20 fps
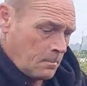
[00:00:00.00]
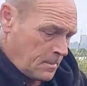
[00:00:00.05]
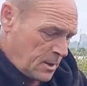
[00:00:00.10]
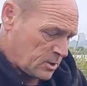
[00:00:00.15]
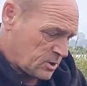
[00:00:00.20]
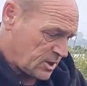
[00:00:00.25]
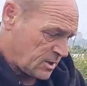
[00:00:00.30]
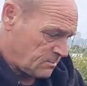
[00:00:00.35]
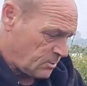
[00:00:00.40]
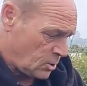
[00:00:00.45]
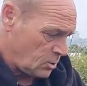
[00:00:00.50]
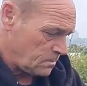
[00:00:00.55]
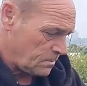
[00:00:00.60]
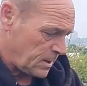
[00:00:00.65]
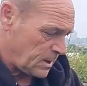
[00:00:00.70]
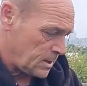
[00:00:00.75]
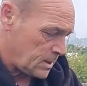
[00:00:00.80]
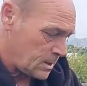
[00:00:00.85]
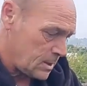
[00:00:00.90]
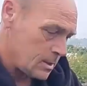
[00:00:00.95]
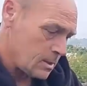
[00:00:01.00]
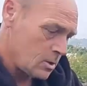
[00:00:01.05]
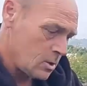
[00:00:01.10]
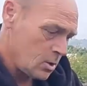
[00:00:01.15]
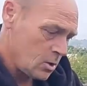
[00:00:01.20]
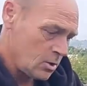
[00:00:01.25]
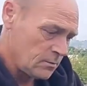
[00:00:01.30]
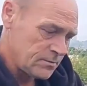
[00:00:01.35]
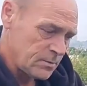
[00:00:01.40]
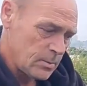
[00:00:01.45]
Pot them up,
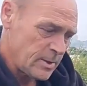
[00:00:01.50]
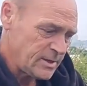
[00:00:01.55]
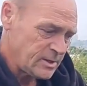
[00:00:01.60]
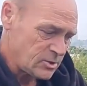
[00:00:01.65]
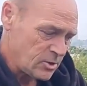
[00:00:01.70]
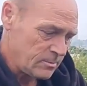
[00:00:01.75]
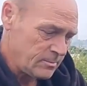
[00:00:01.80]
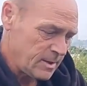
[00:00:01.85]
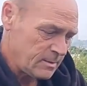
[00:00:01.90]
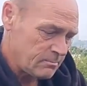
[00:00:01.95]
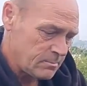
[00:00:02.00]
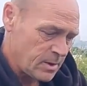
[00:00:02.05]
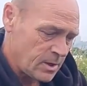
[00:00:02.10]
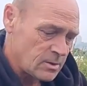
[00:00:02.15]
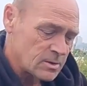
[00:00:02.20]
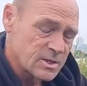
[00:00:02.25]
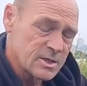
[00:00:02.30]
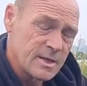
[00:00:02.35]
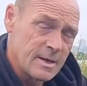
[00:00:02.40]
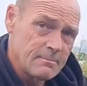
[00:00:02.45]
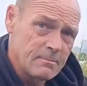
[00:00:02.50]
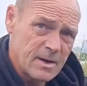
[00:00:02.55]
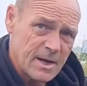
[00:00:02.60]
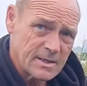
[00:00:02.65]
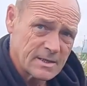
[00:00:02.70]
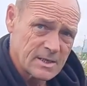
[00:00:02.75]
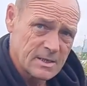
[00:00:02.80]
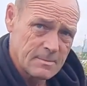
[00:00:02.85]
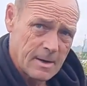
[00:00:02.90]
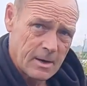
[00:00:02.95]
overwinter them in pots, and then
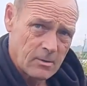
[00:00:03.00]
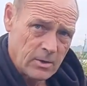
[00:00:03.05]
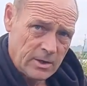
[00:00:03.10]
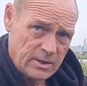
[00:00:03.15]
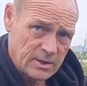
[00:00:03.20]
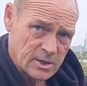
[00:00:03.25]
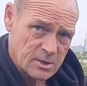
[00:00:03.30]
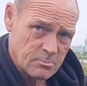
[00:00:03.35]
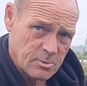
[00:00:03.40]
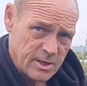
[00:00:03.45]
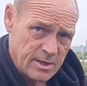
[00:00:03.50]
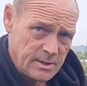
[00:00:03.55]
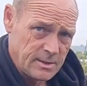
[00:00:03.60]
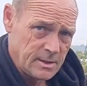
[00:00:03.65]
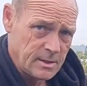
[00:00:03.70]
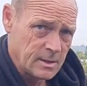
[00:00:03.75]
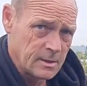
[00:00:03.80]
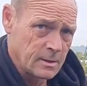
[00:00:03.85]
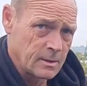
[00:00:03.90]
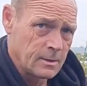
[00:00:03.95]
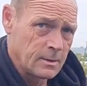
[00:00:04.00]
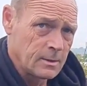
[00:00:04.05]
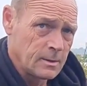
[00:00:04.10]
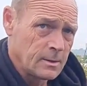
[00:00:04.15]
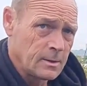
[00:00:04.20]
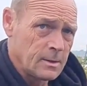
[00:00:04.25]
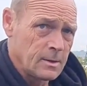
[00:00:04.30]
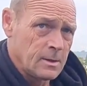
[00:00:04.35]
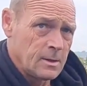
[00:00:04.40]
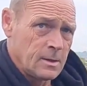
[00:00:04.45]
plant them out in spring.
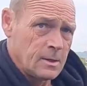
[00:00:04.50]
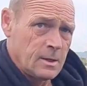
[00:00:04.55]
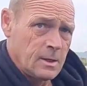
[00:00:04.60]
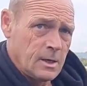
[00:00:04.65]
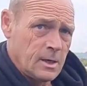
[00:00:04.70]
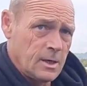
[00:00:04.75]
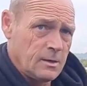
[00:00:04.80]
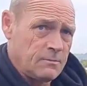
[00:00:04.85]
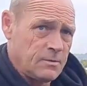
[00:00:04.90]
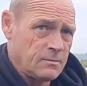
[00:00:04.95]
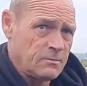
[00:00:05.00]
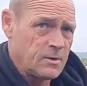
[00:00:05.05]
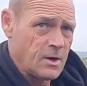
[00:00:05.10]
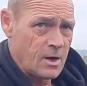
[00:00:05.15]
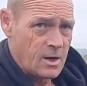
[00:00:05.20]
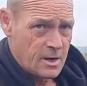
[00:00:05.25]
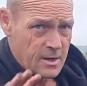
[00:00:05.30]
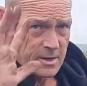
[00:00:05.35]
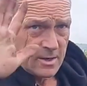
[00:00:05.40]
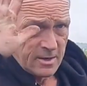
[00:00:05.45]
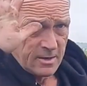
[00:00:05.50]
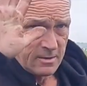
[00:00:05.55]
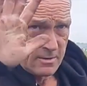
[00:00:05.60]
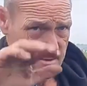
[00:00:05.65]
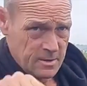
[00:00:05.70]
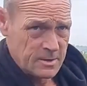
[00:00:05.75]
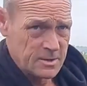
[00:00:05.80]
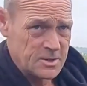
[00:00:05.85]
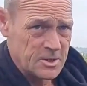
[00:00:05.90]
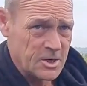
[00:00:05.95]
If you've got
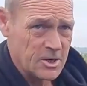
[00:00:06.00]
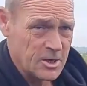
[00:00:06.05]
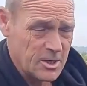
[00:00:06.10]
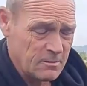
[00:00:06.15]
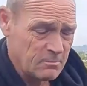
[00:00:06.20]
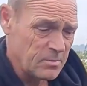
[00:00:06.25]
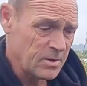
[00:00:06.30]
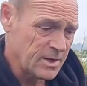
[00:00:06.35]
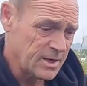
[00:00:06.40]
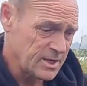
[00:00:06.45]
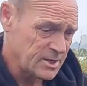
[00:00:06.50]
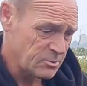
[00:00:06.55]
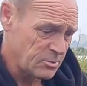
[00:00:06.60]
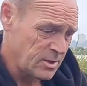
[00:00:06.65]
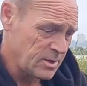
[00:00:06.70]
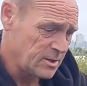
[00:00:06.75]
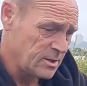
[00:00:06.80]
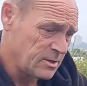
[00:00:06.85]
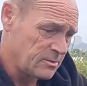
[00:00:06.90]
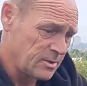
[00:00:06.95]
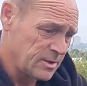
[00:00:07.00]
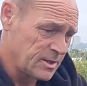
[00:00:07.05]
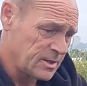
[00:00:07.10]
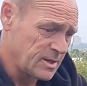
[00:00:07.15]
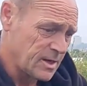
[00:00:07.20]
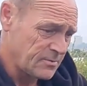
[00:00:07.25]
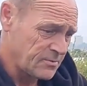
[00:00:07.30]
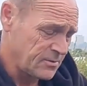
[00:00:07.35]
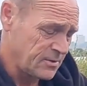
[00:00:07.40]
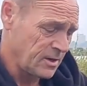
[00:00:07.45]
a certain place where you know where they
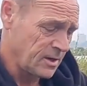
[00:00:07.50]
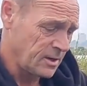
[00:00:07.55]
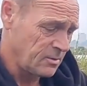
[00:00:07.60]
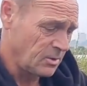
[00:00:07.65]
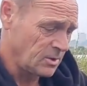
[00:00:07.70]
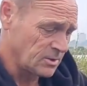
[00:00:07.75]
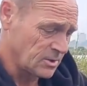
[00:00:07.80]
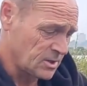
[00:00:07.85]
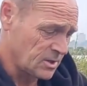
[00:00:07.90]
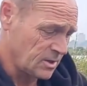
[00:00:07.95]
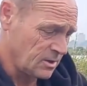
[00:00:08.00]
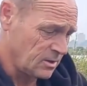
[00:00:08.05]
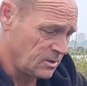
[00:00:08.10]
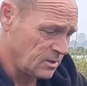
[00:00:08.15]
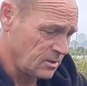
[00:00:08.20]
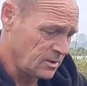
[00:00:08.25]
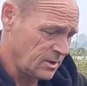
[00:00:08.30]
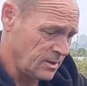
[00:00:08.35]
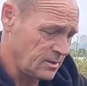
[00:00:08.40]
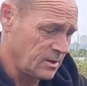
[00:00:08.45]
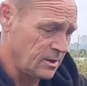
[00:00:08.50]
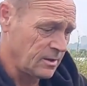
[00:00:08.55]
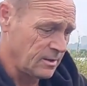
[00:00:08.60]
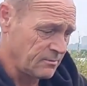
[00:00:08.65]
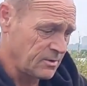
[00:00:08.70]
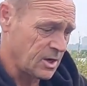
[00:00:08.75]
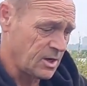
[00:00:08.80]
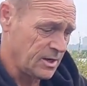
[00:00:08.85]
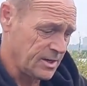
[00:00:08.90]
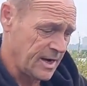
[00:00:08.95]
definitely want to go, you know,
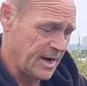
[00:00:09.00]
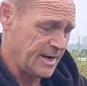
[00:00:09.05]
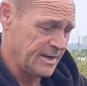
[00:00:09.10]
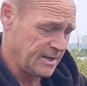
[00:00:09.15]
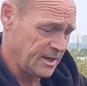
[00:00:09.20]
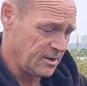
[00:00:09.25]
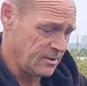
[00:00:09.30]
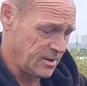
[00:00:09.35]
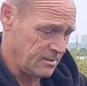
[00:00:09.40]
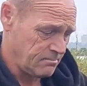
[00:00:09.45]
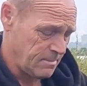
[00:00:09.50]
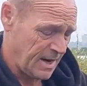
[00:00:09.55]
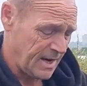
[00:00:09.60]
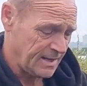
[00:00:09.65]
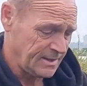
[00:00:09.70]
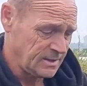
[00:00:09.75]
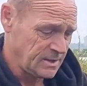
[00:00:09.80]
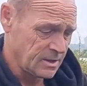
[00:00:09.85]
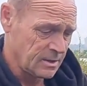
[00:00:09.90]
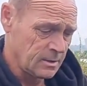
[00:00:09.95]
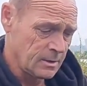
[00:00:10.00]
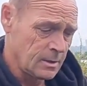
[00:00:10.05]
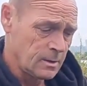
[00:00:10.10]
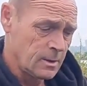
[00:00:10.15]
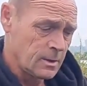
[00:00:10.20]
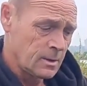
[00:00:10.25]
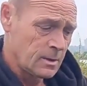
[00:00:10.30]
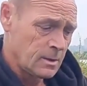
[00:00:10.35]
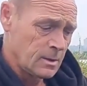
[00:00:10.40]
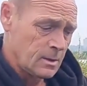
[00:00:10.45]
you've got an idea in mind,
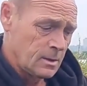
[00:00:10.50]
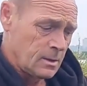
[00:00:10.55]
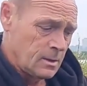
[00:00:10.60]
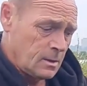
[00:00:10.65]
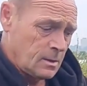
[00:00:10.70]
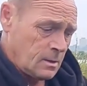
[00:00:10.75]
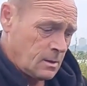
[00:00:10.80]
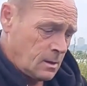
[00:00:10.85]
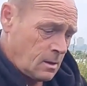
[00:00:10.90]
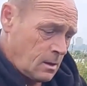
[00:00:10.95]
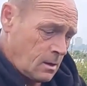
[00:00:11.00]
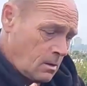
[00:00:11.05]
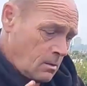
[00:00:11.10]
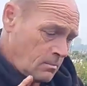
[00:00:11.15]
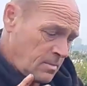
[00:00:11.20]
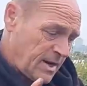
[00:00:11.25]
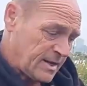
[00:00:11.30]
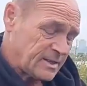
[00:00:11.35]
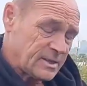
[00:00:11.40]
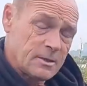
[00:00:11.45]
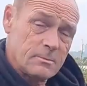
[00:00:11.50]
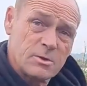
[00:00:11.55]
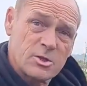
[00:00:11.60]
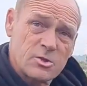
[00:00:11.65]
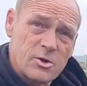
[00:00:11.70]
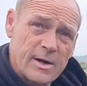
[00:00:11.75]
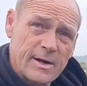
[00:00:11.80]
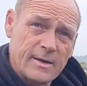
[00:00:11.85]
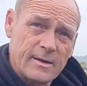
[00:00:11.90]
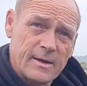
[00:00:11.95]
plant them
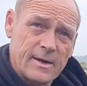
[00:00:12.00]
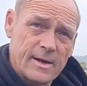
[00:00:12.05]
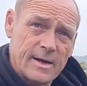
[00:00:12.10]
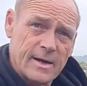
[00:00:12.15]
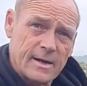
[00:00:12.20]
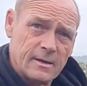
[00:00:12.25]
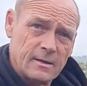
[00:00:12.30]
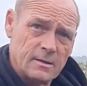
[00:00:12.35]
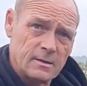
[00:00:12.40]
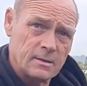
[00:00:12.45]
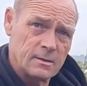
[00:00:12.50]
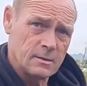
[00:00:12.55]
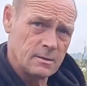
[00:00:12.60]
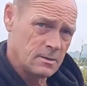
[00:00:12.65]
straight there.